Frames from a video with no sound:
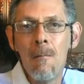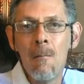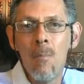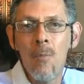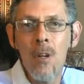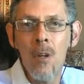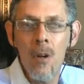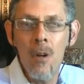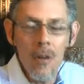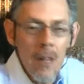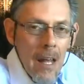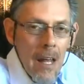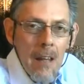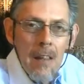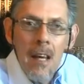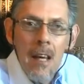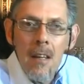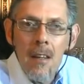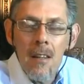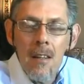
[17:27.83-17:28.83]
You know,
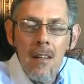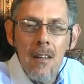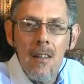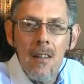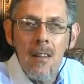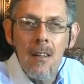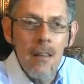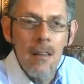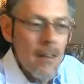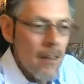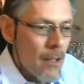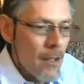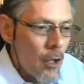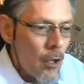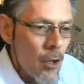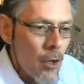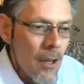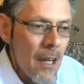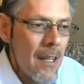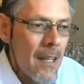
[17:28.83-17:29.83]
they, you,
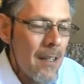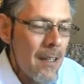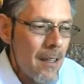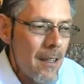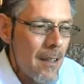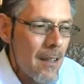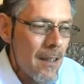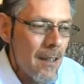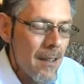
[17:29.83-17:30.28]
you can,